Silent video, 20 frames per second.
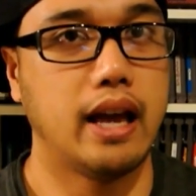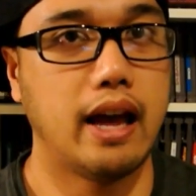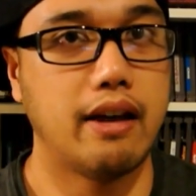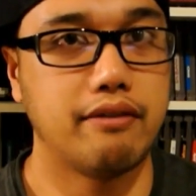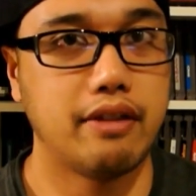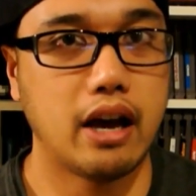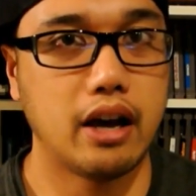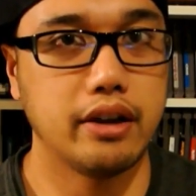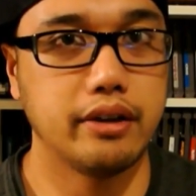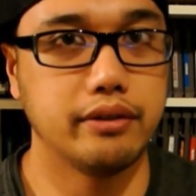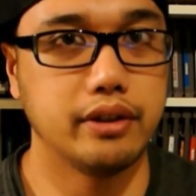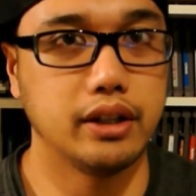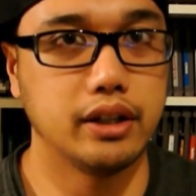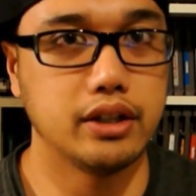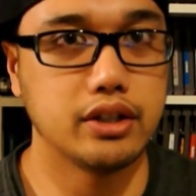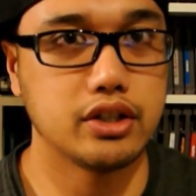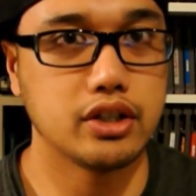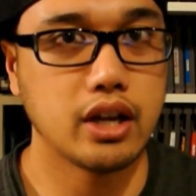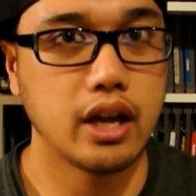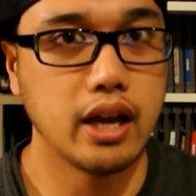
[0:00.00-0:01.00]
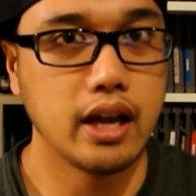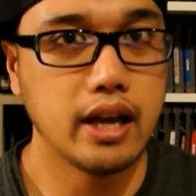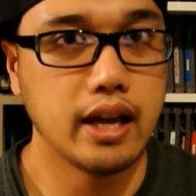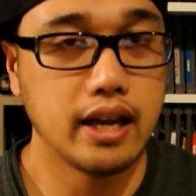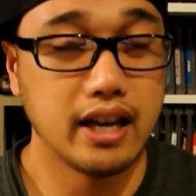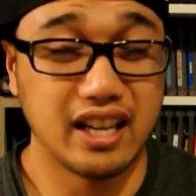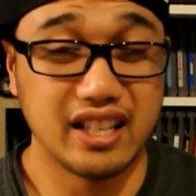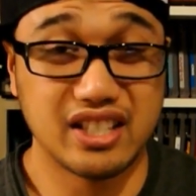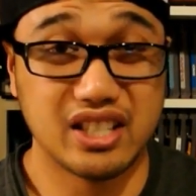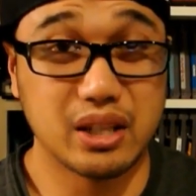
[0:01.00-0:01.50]
at Value Village.
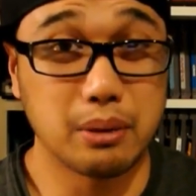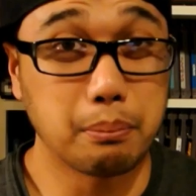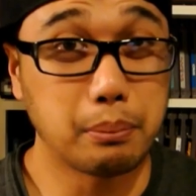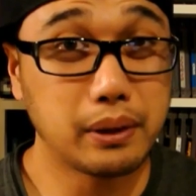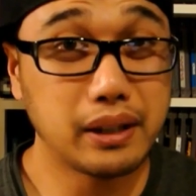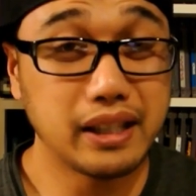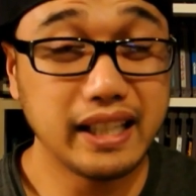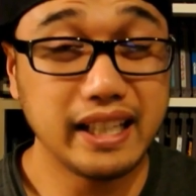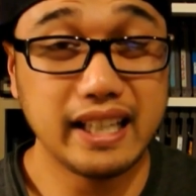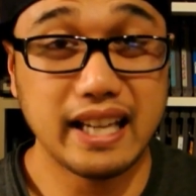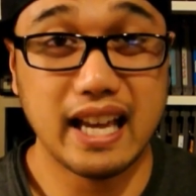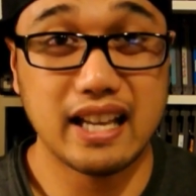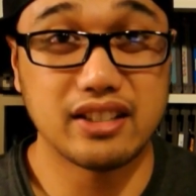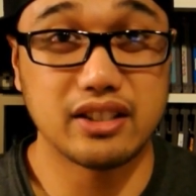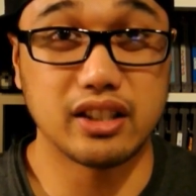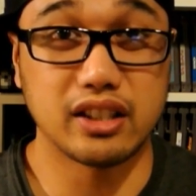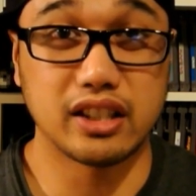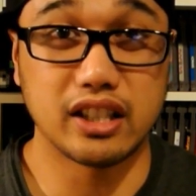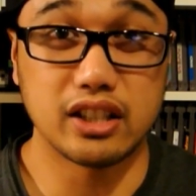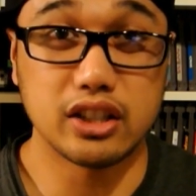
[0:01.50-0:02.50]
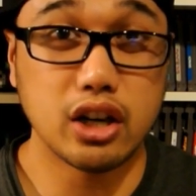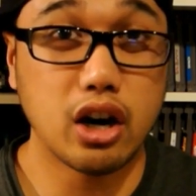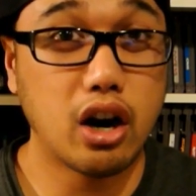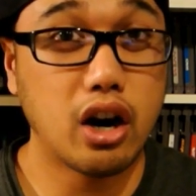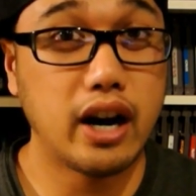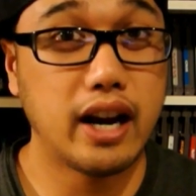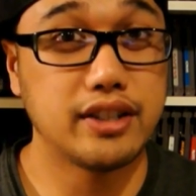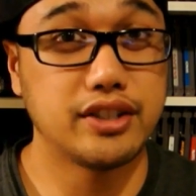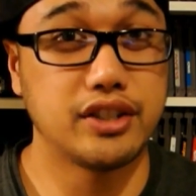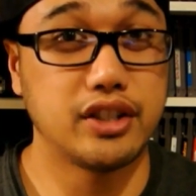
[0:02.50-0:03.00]
It's complete, has the guitar,
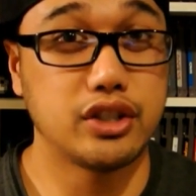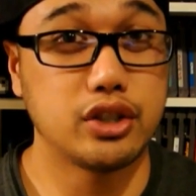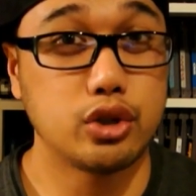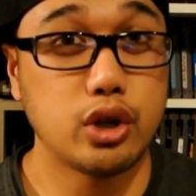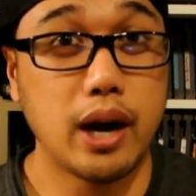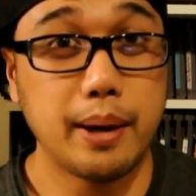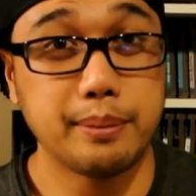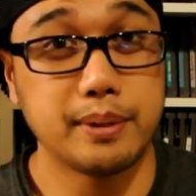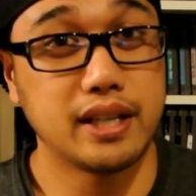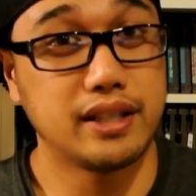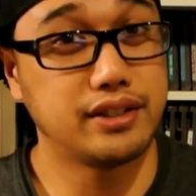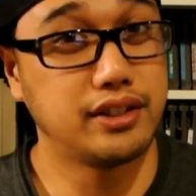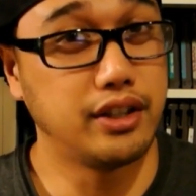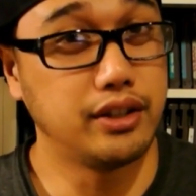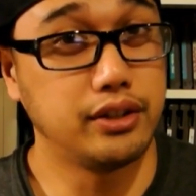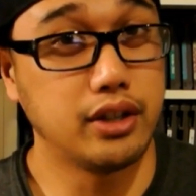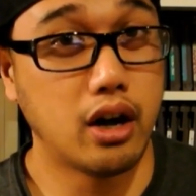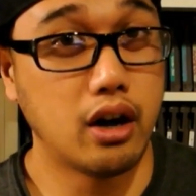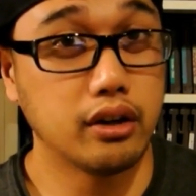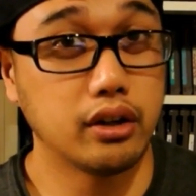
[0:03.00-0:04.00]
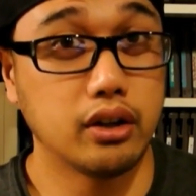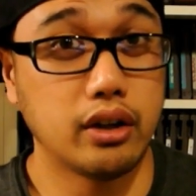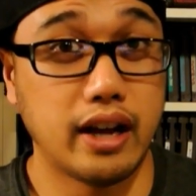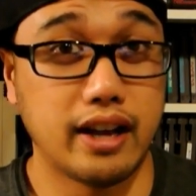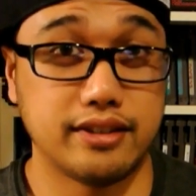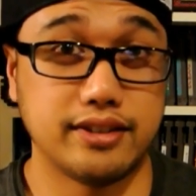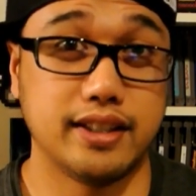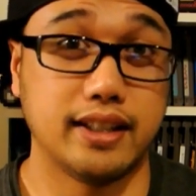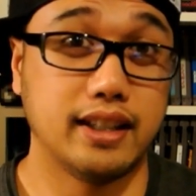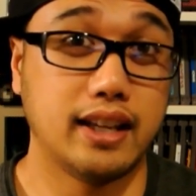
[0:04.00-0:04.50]
has the straps, has the dongle,
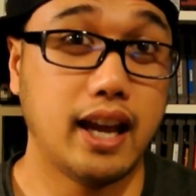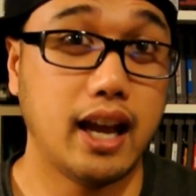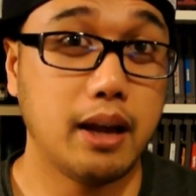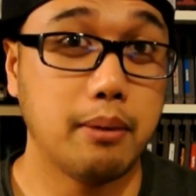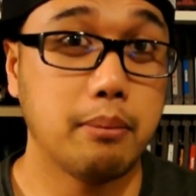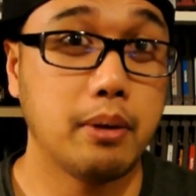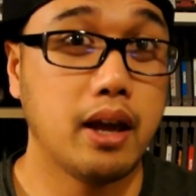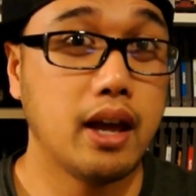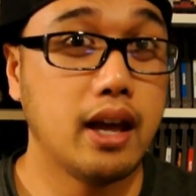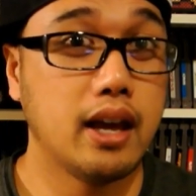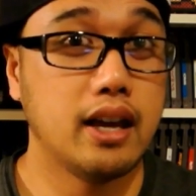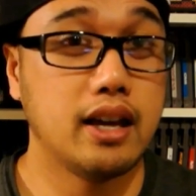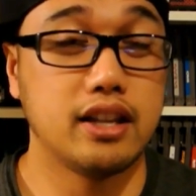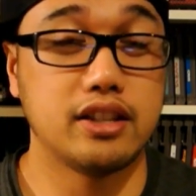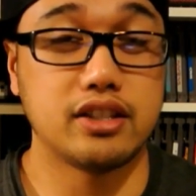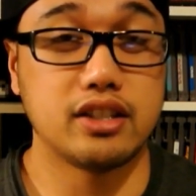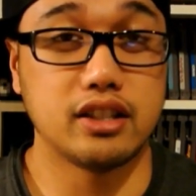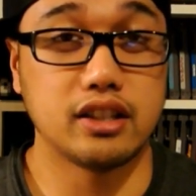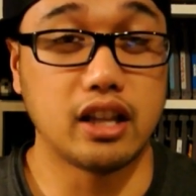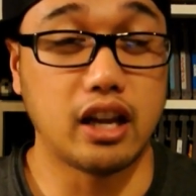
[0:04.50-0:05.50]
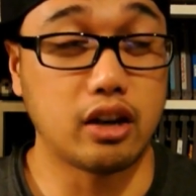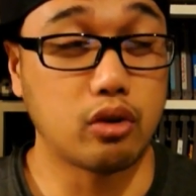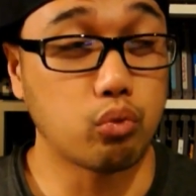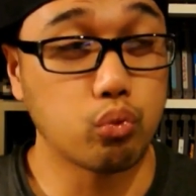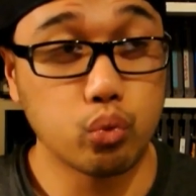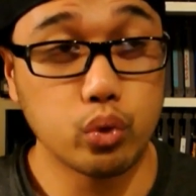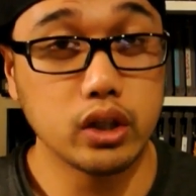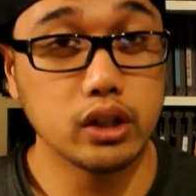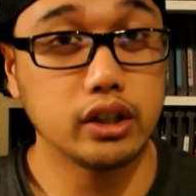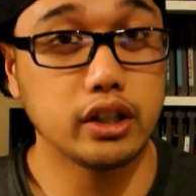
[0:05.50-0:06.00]
has the game. It's in like
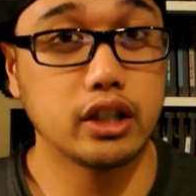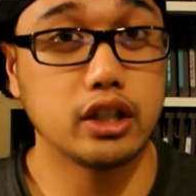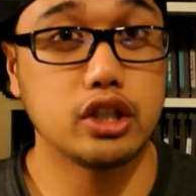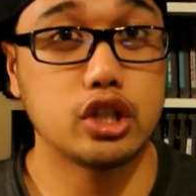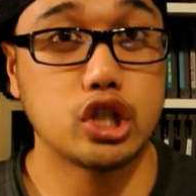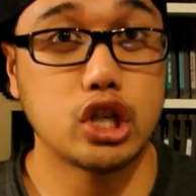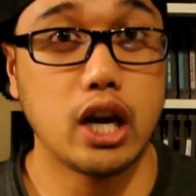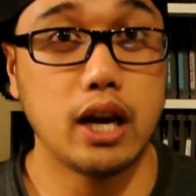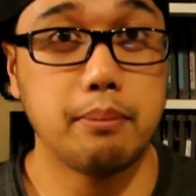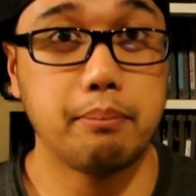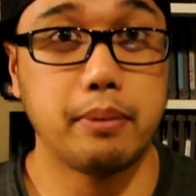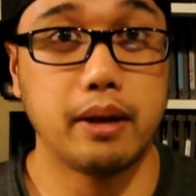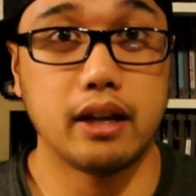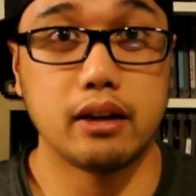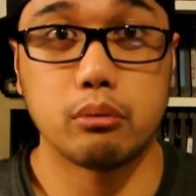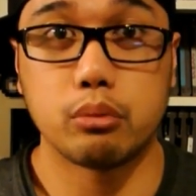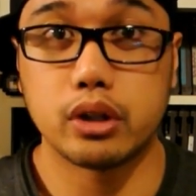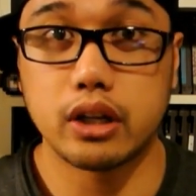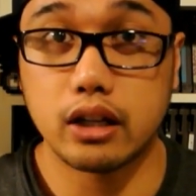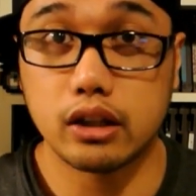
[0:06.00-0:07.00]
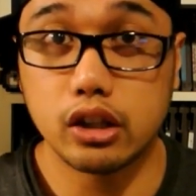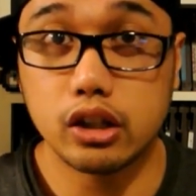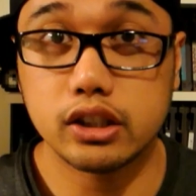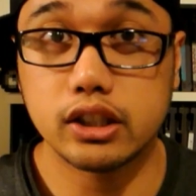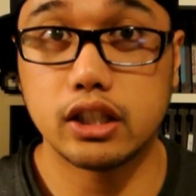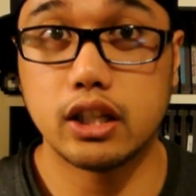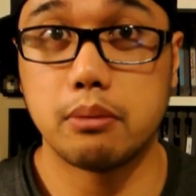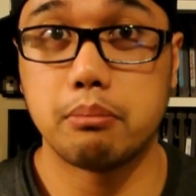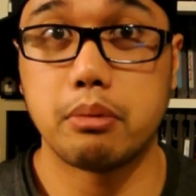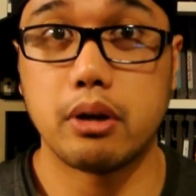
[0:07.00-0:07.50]
really good shape, and when I looked
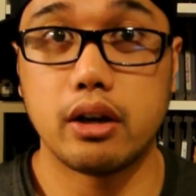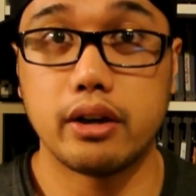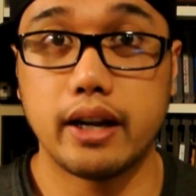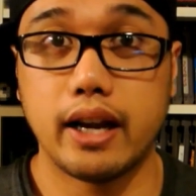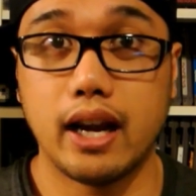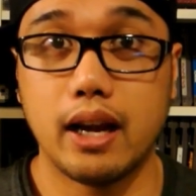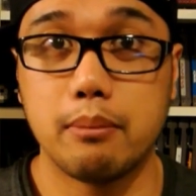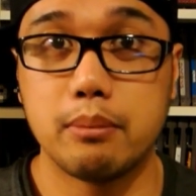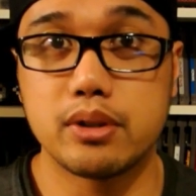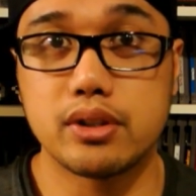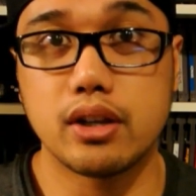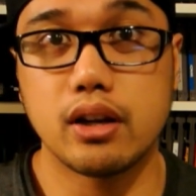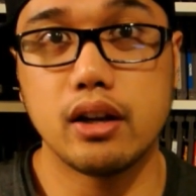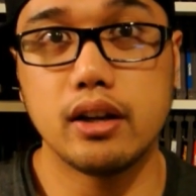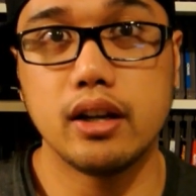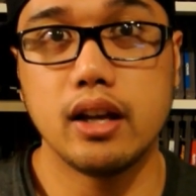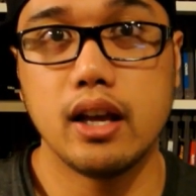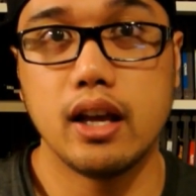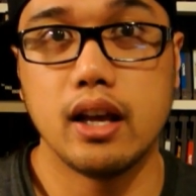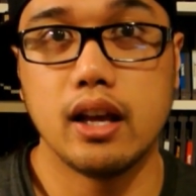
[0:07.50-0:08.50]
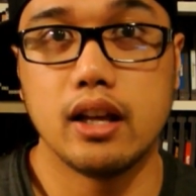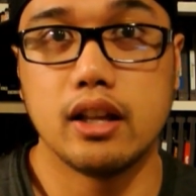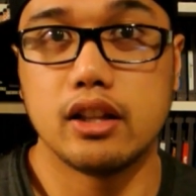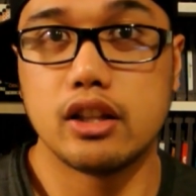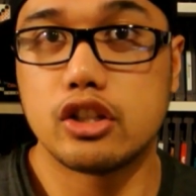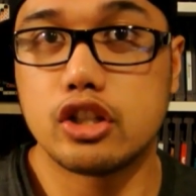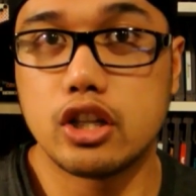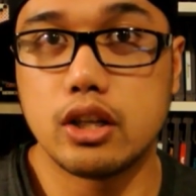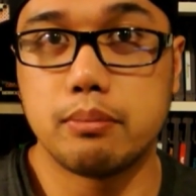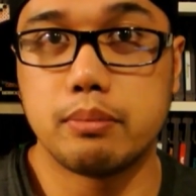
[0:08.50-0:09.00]
it up on Amazon, the
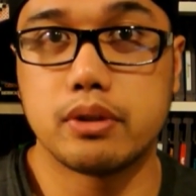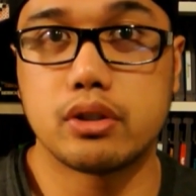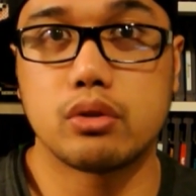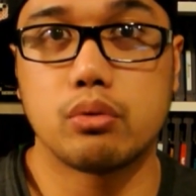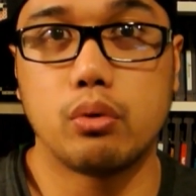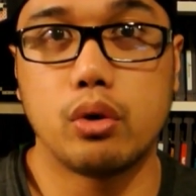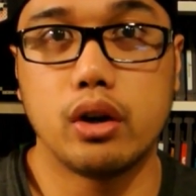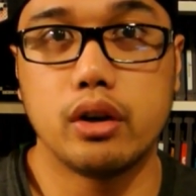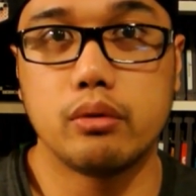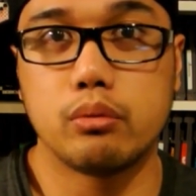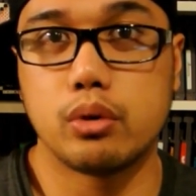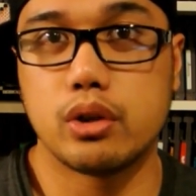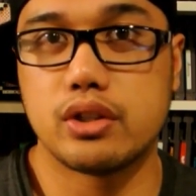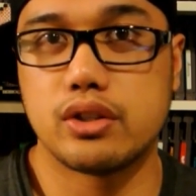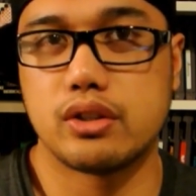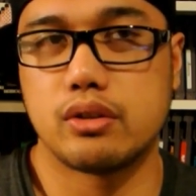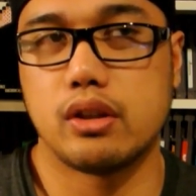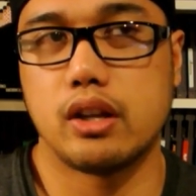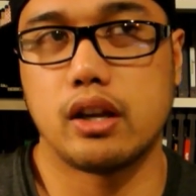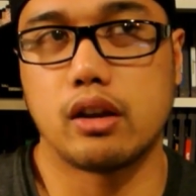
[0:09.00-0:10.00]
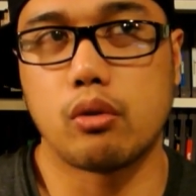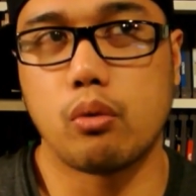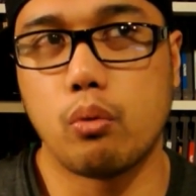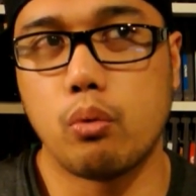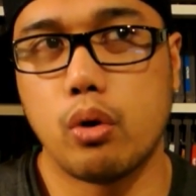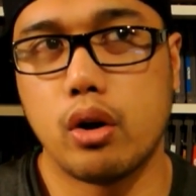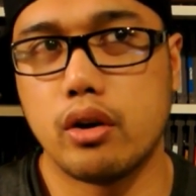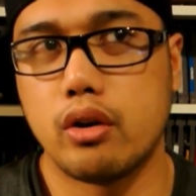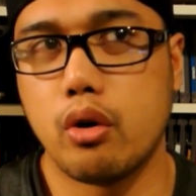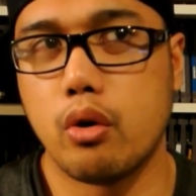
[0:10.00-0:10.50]
cheapest one was like
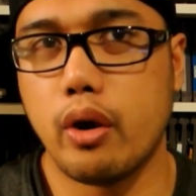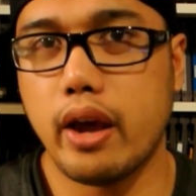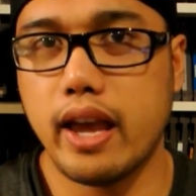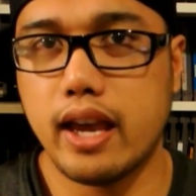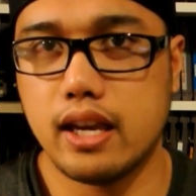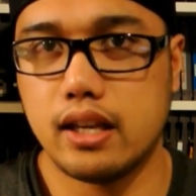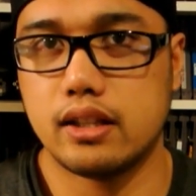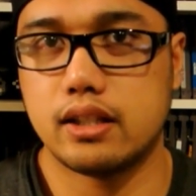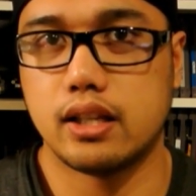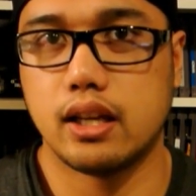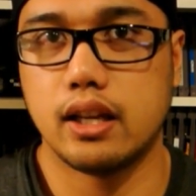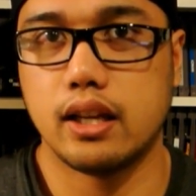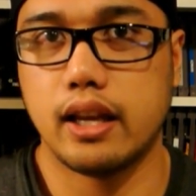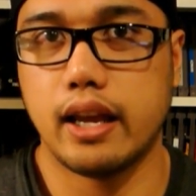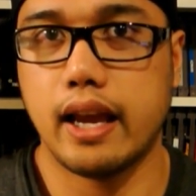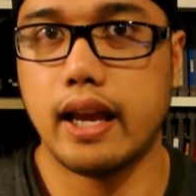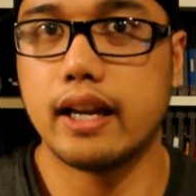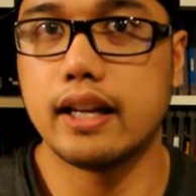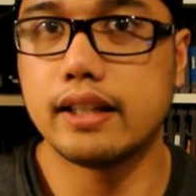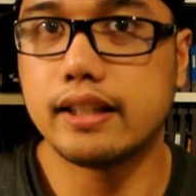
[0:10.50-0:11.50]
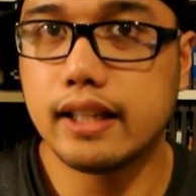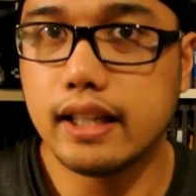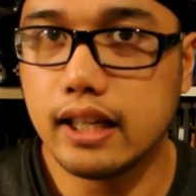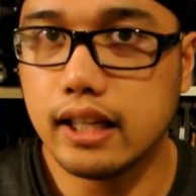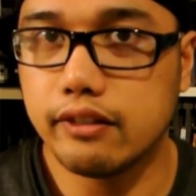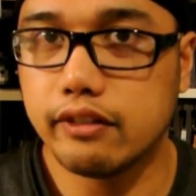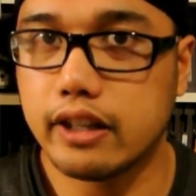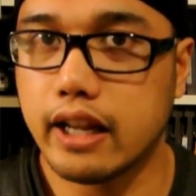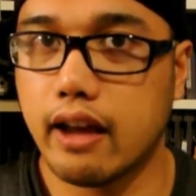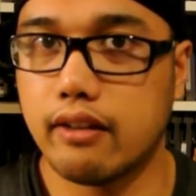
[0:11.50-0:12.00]
$108, and it didn't
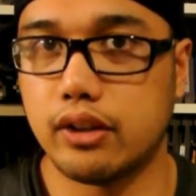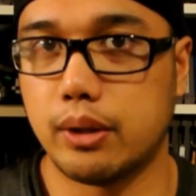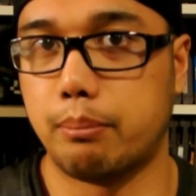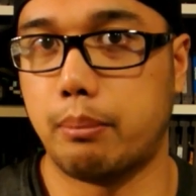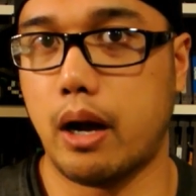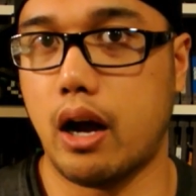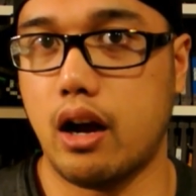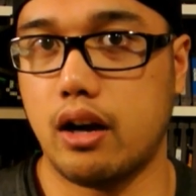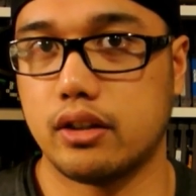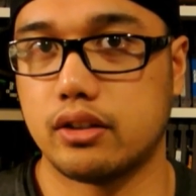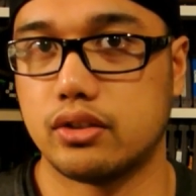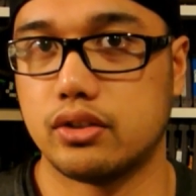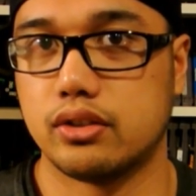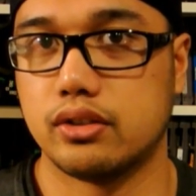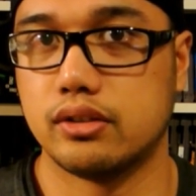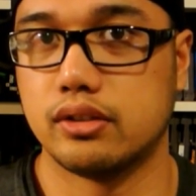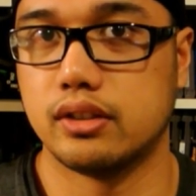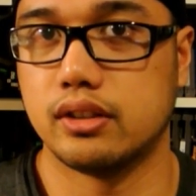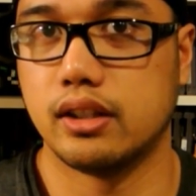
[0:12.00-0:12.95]
even have the box.